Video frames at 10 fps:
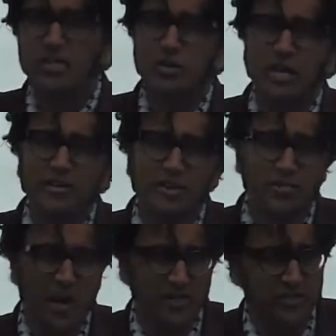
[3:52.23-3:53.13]
so let
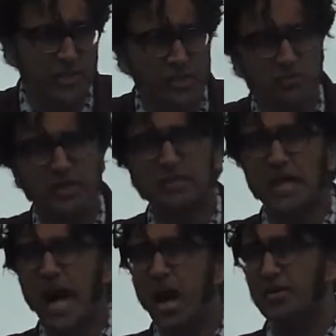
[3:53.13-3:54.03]
the message be
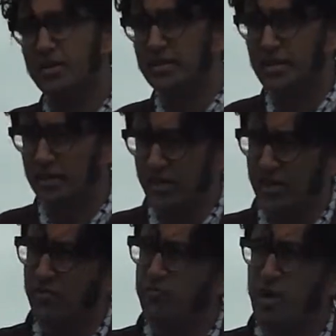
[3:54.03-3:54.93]
loud and
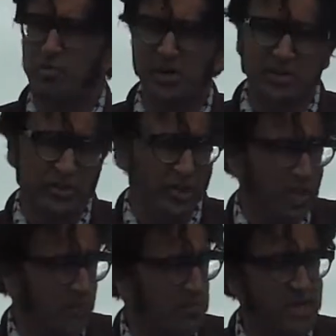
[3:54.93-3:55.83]
clear from British
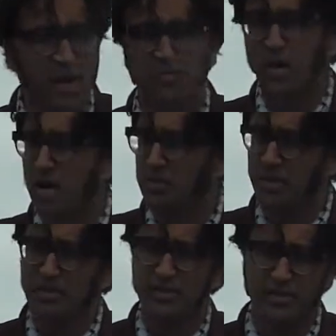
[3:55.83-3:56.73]
Columbia Prime
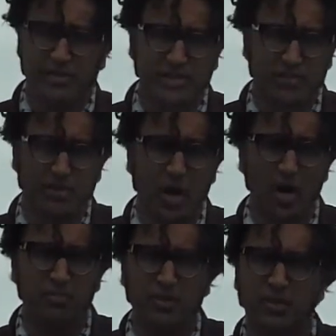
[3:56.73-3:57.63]
Minister Stephen
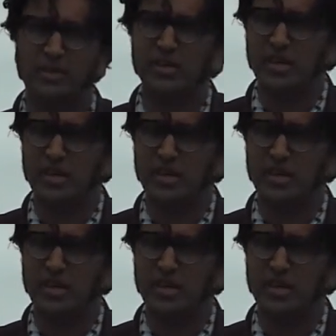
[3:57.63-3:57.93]
Harper.